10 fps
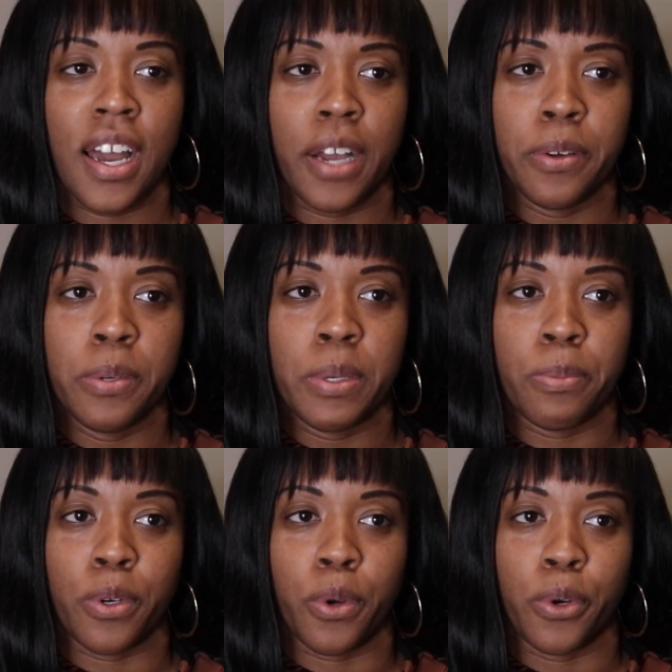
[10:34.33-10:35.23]

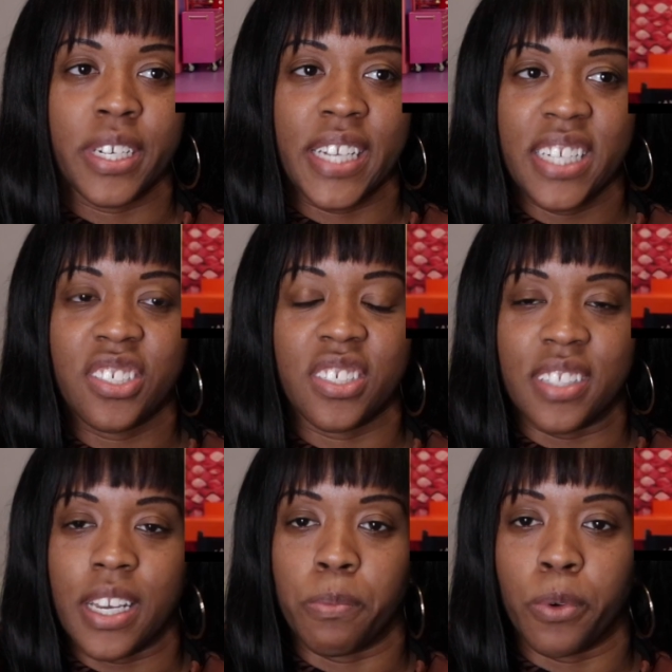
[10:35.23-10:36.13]
Ornacious
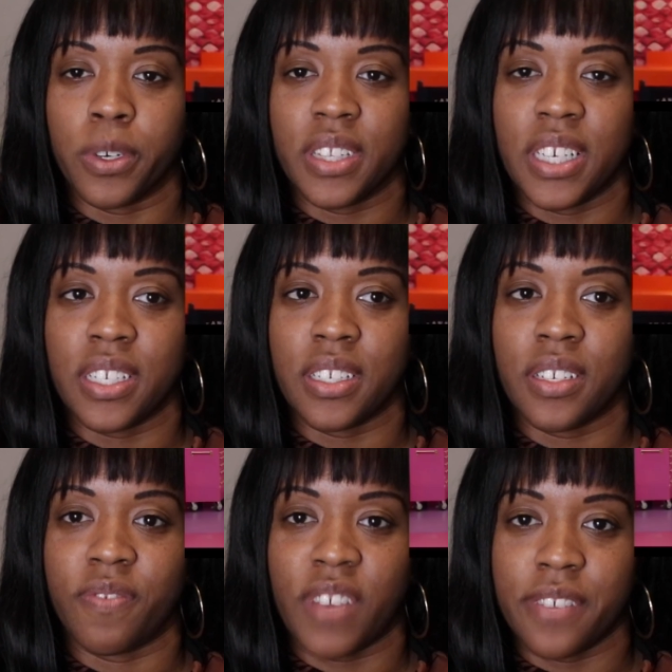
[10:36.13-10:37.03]
name more
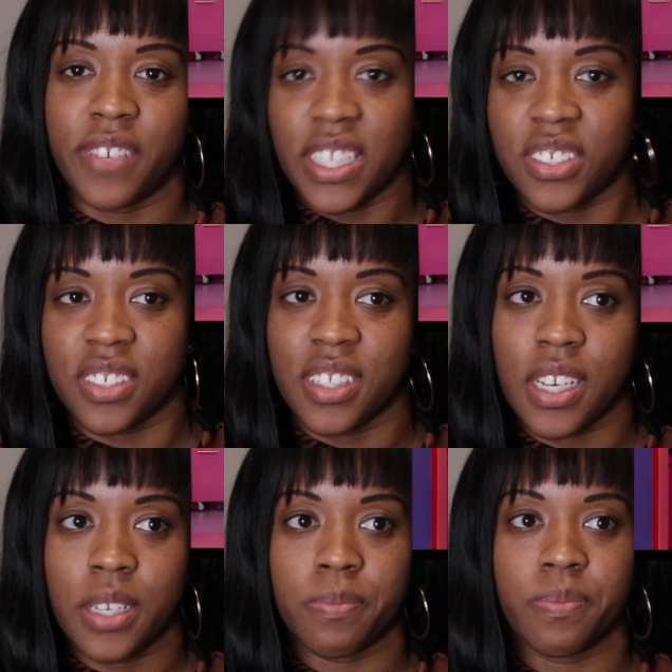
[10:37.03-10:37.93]
than my Nacious
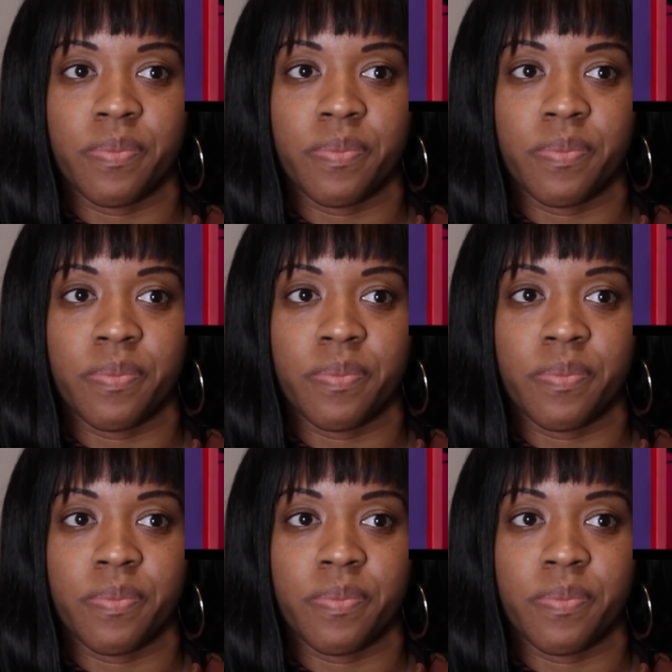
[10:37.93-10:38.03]
name.